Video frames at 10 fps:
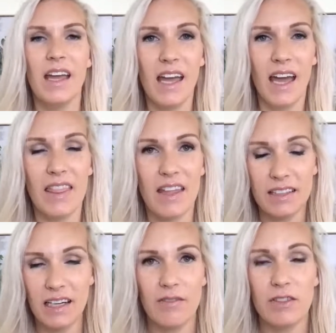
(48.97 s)
And that's
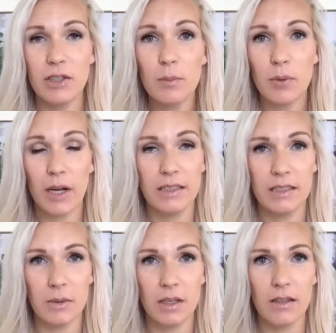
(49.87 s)
going to have a certain price
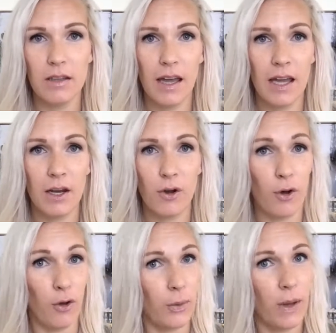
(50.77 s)
to it. And
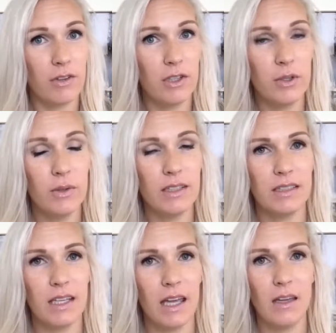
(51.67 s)
all you have to do is
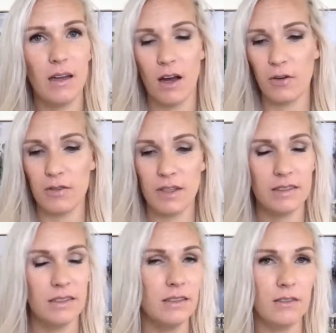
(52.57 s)
take
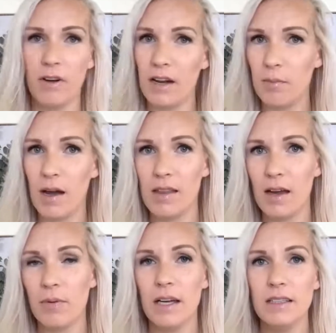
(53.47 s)
100,000 divided by
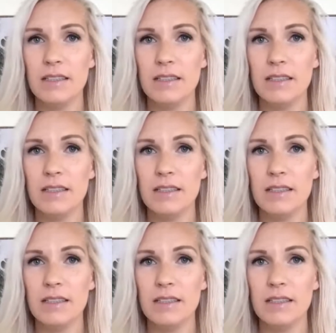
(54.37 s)
that price.